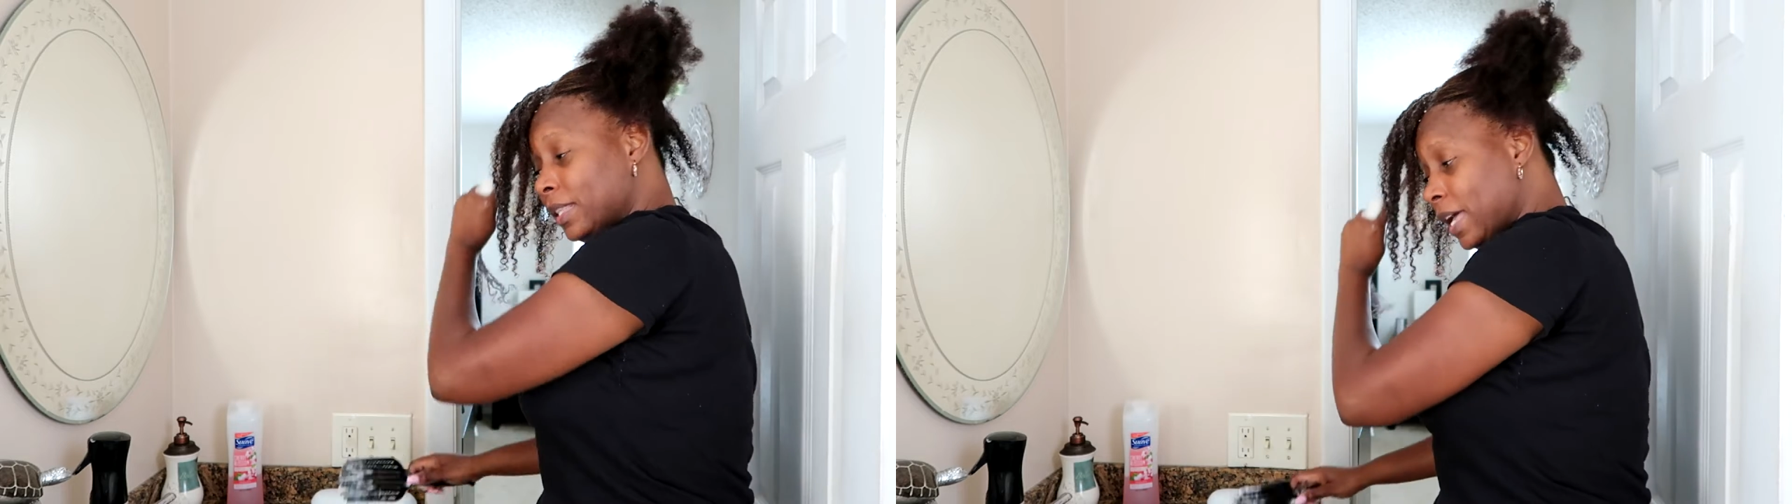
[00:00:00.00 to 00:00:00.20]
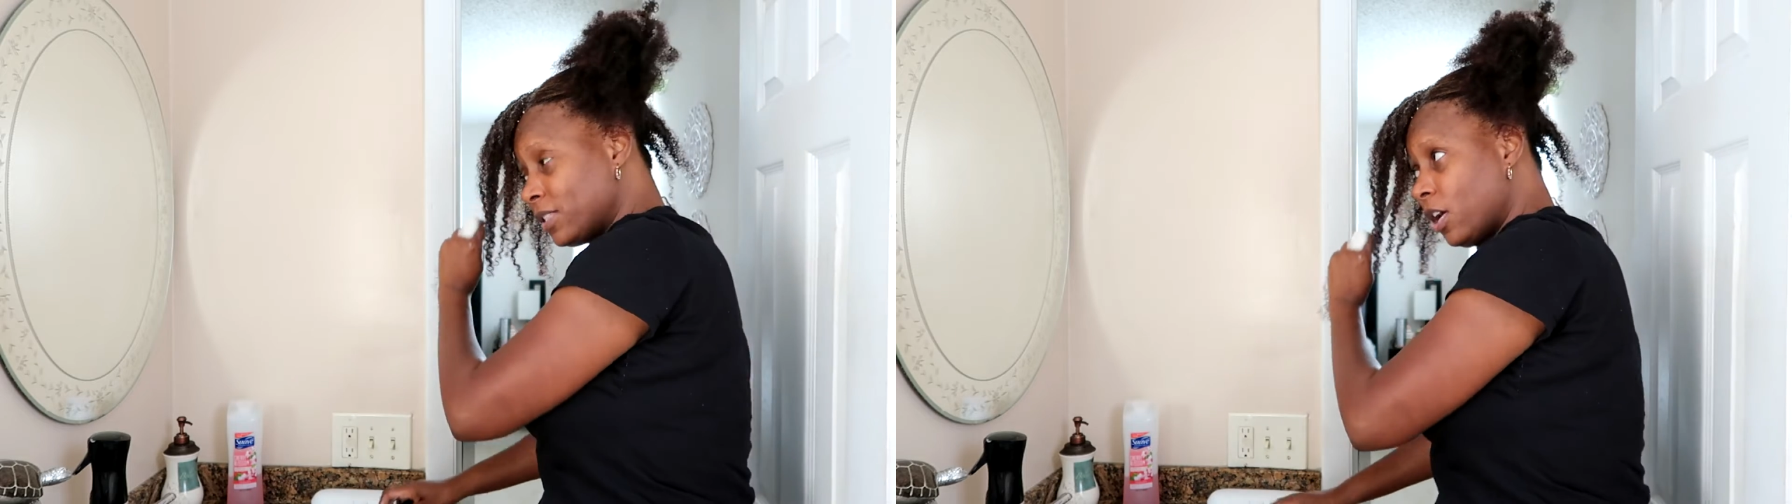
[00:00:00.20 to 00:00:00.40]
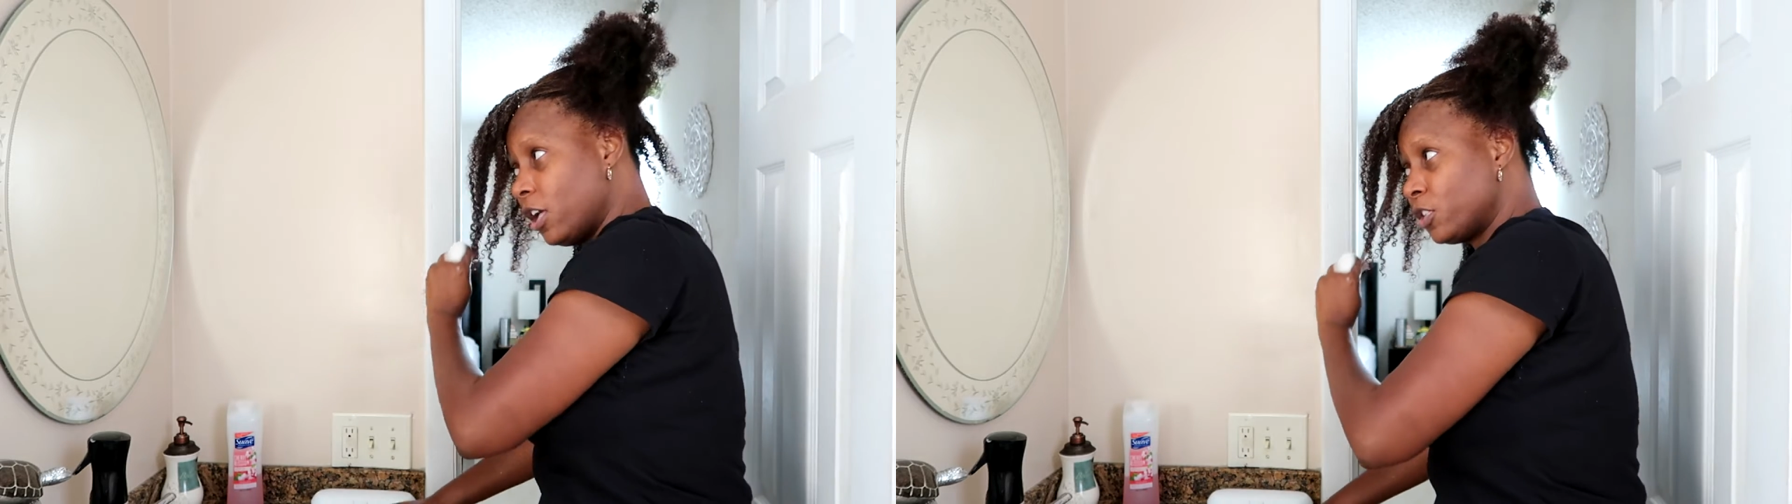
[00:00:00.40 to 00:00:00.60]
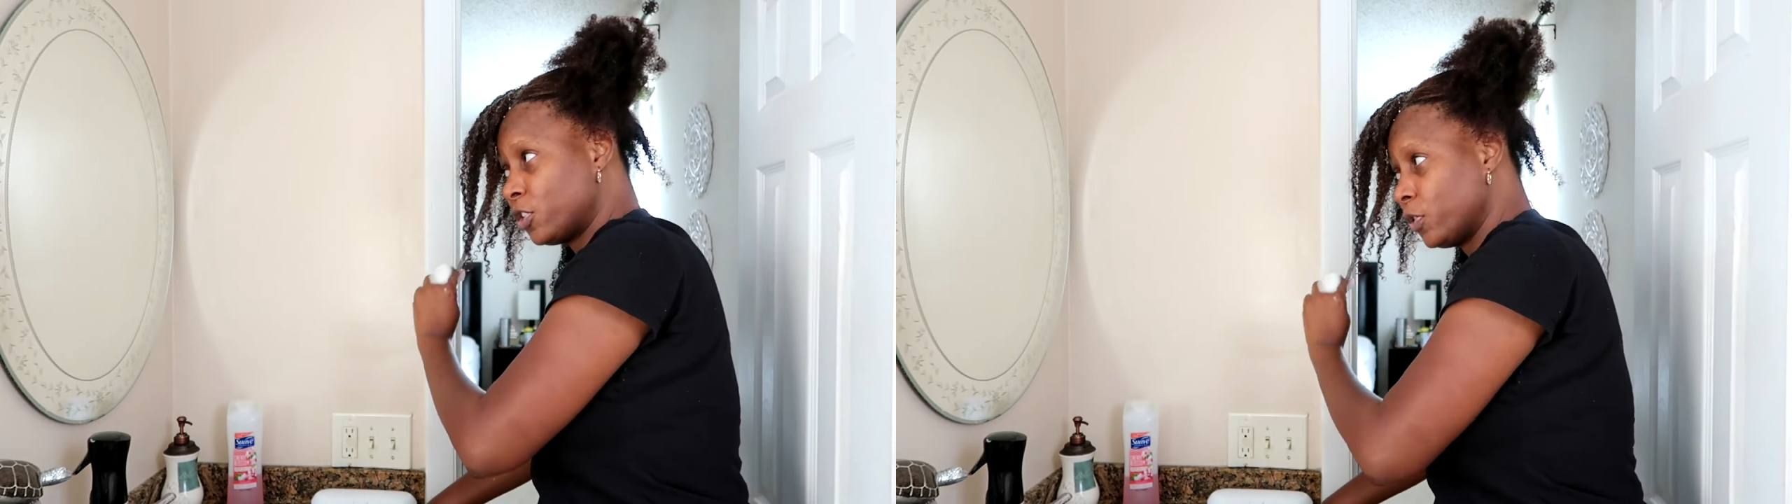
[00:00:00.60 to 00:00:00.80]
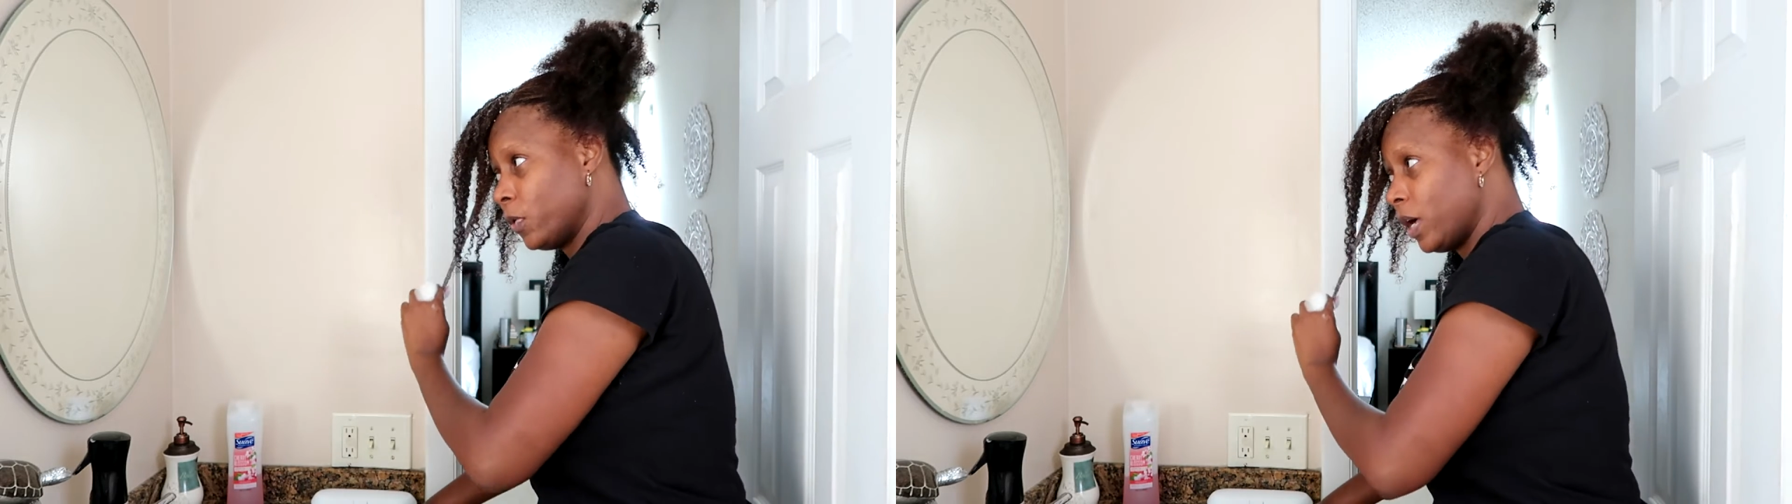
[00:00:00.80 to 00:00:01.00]
that's
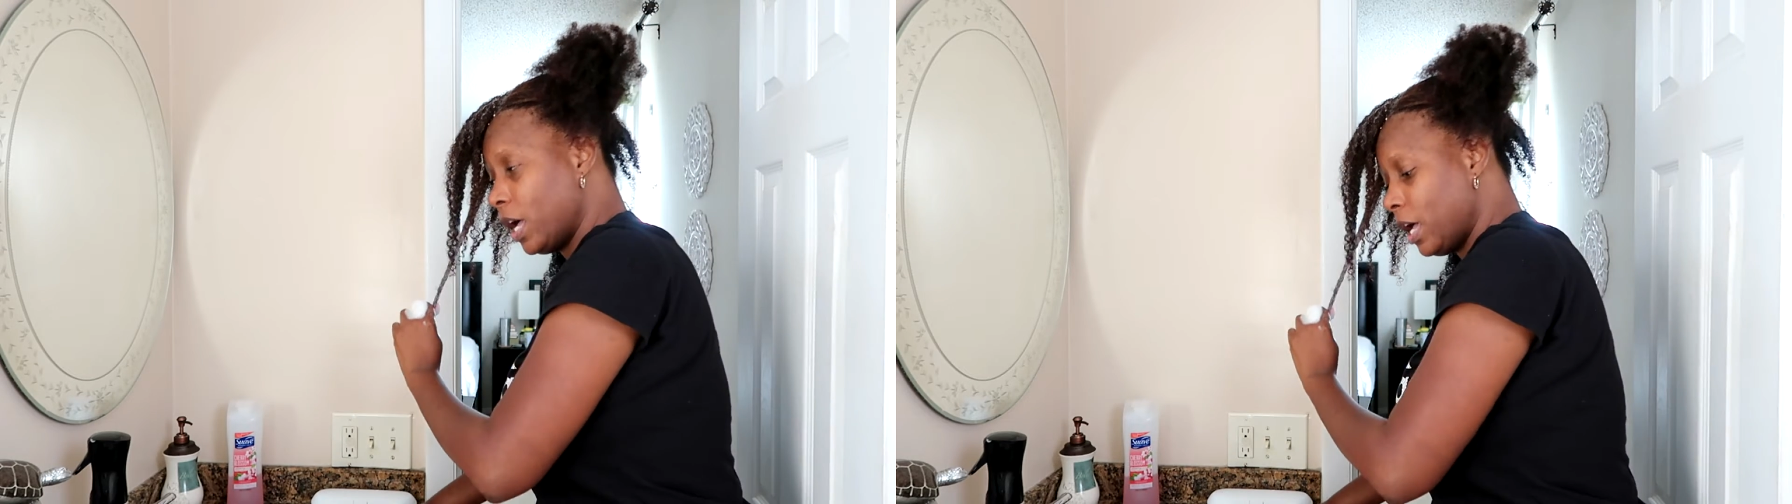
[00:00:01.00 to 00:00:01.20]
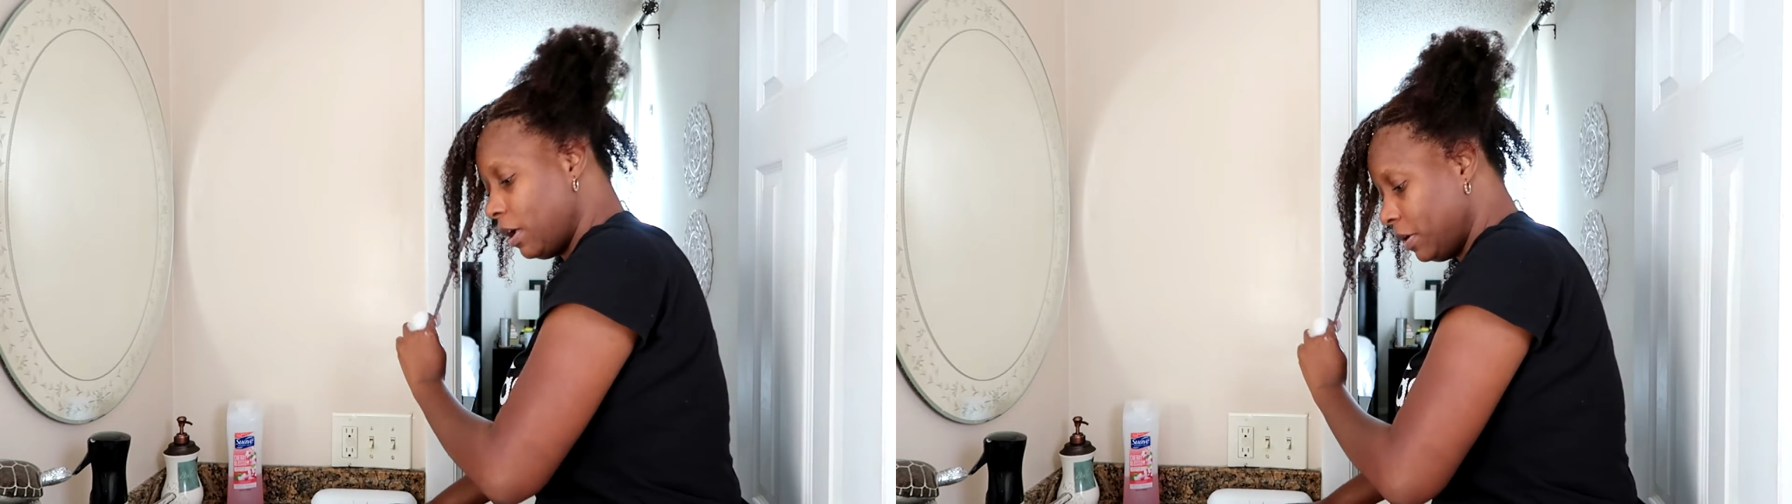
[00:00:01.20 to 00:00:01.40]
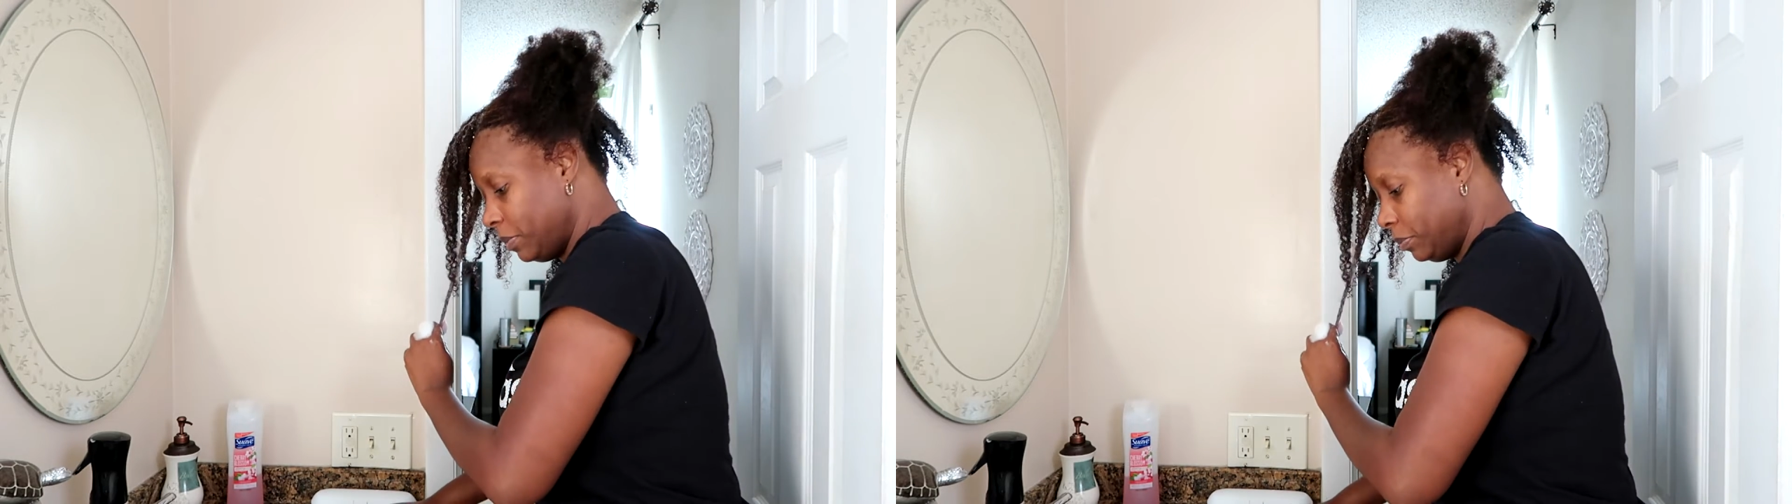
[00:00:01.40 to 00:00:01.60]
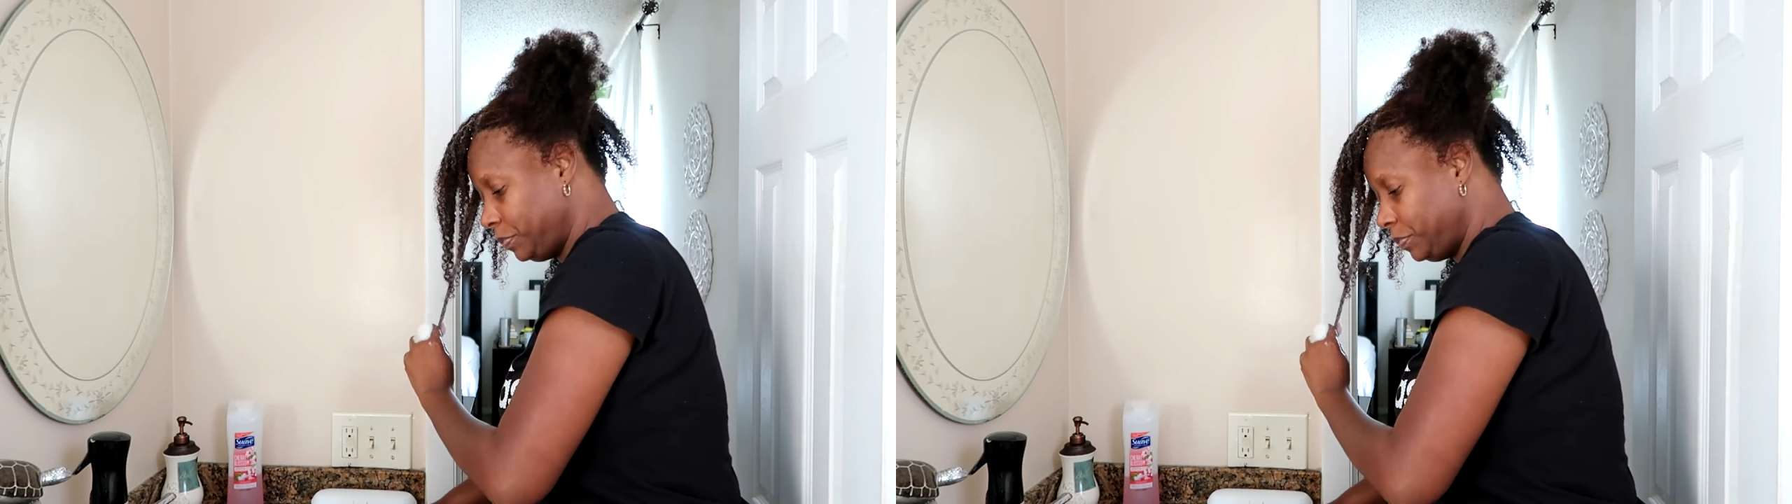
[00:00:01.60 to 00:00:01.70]
also a